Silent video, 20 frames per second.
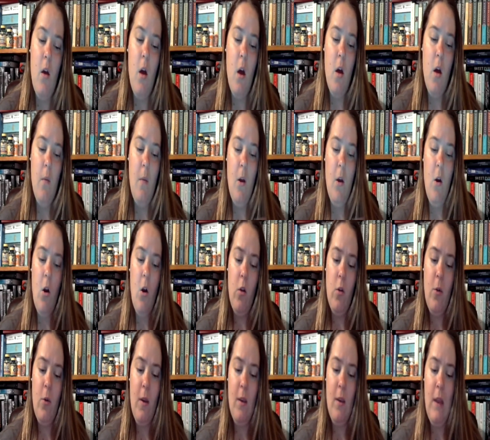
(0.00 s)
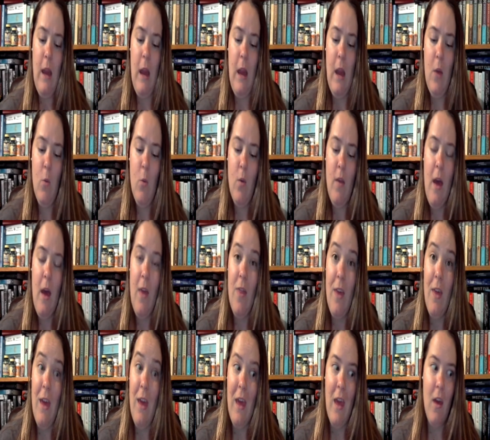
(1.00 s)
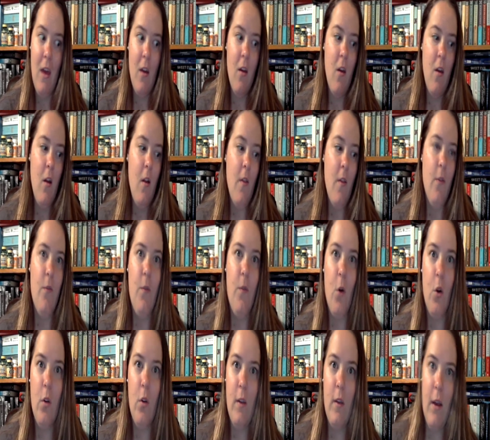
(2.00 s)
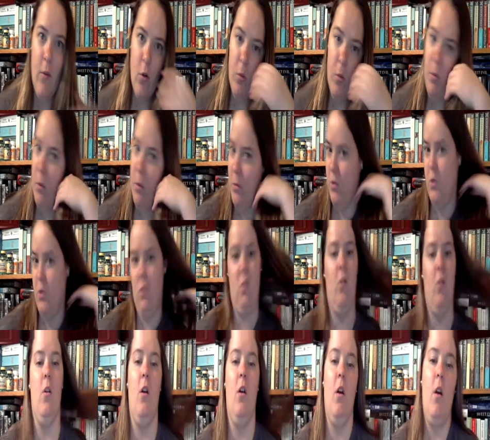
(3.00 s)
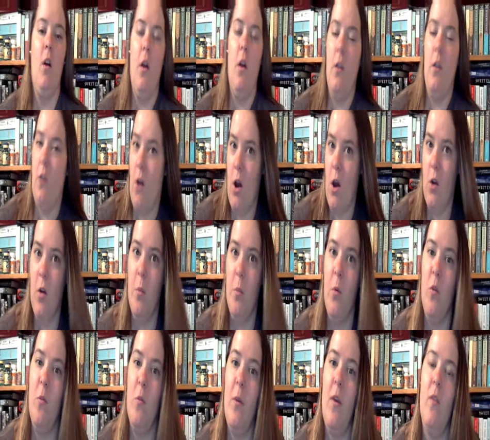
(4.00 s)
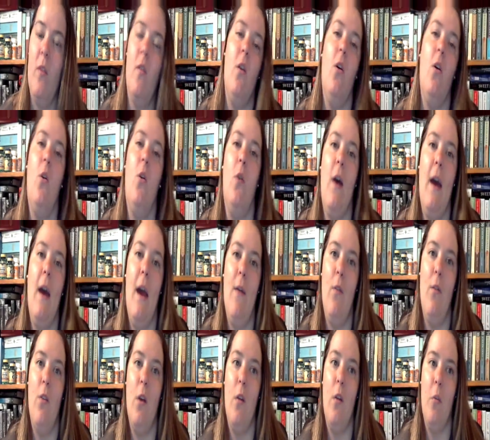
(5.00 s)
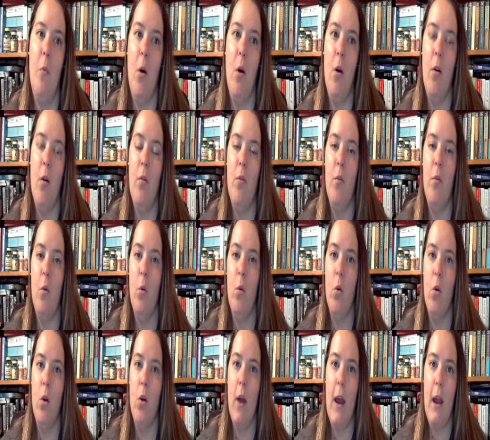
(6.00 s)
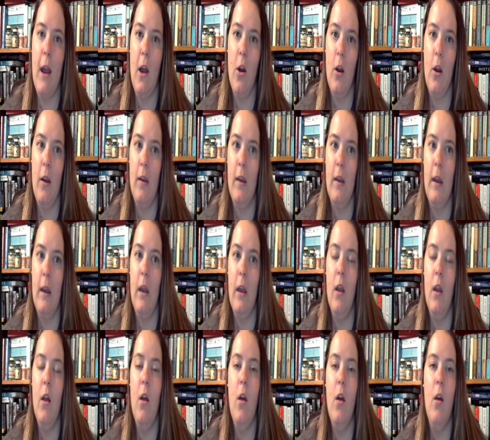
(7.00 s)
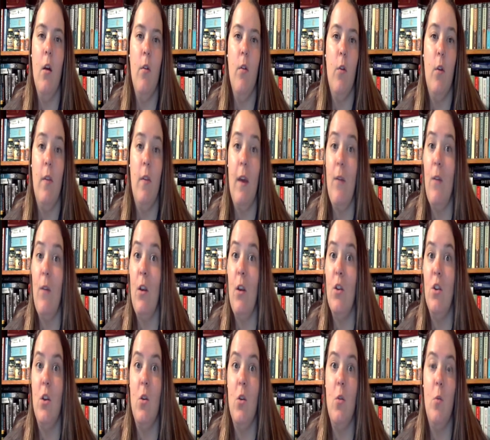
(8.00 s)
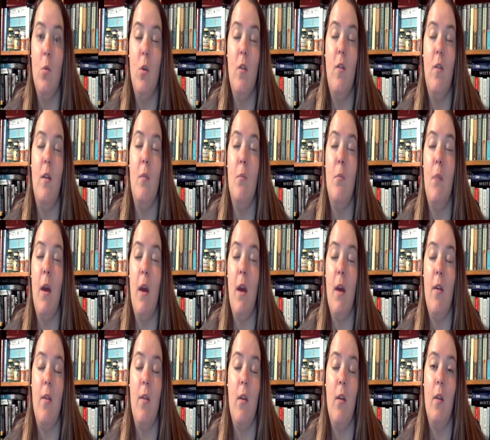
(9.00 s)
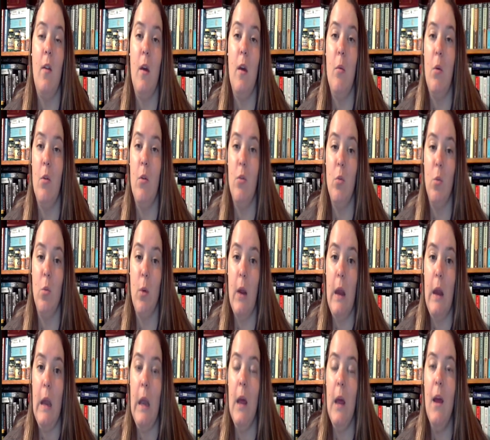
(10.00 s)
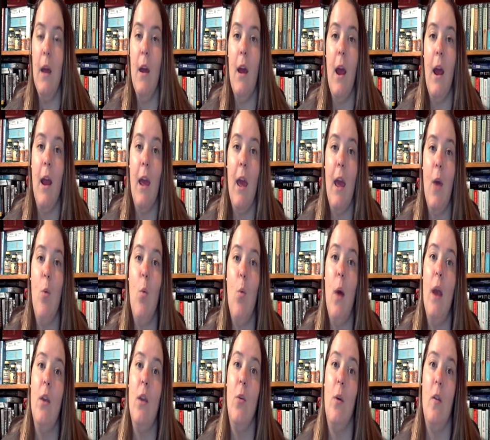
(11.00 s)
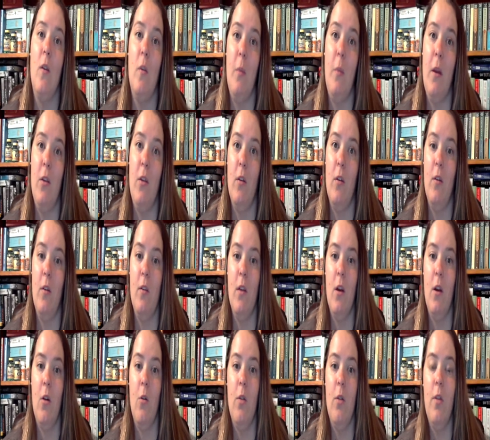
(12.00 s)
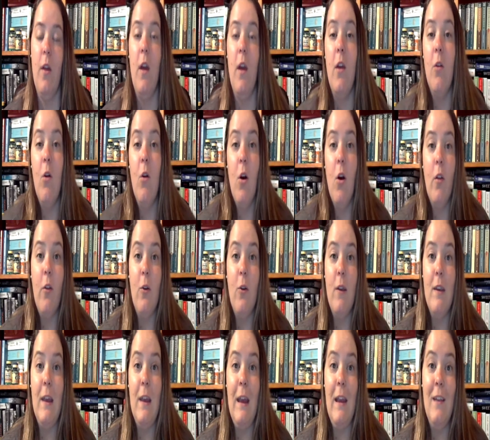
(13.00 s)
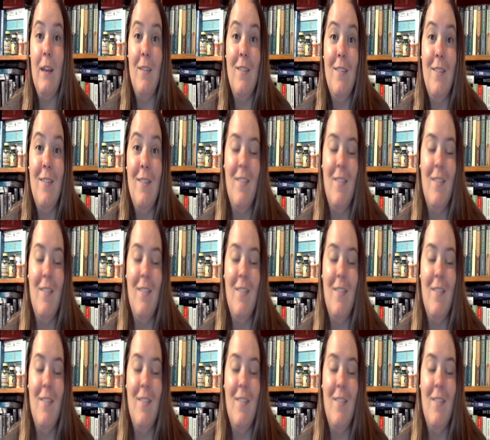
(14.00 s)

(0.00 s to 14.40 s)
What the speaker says: And Harlequin Teen was, I think, the first ever publisher to auto-approve me. So I have a soft spot for Hannah Harrington, for Saving June, which is an amazingly emotional read, and I can't wait to read Speechless. So thank you, Harlequin Teen.